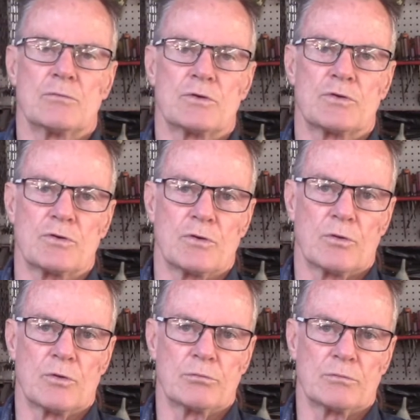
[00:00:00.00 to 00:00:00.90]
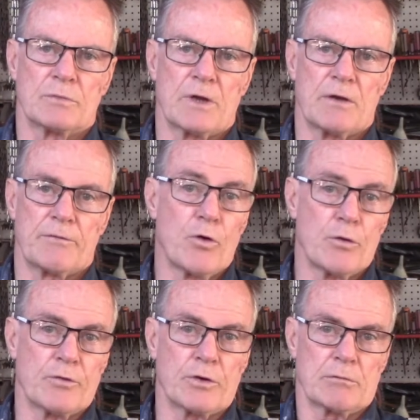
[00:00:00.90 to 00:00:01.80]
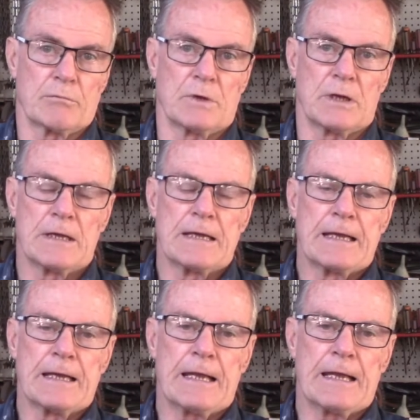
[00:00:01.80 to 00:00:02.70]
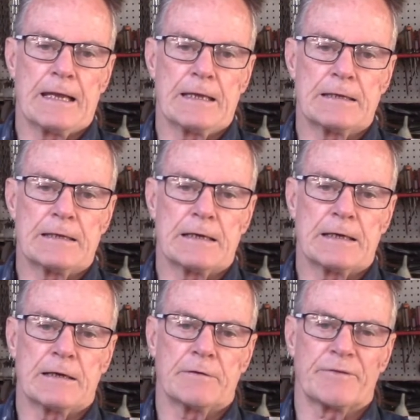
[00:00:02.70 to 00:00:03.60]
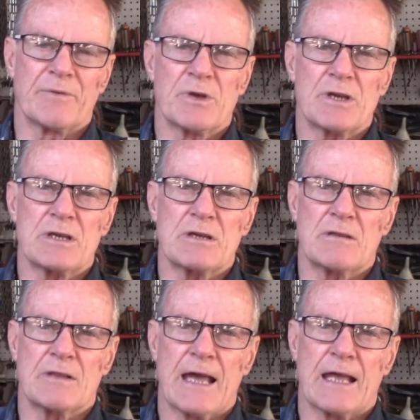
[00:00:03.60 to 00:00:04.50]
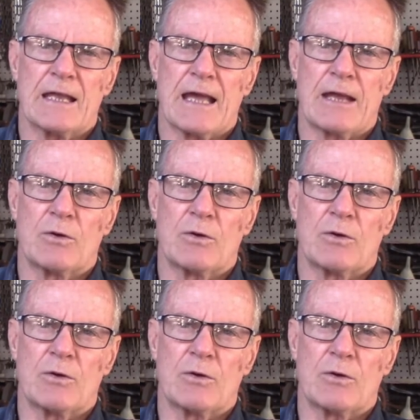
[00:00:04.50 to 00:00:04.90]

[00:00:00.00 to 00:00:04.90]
your forefoot. And for me, that had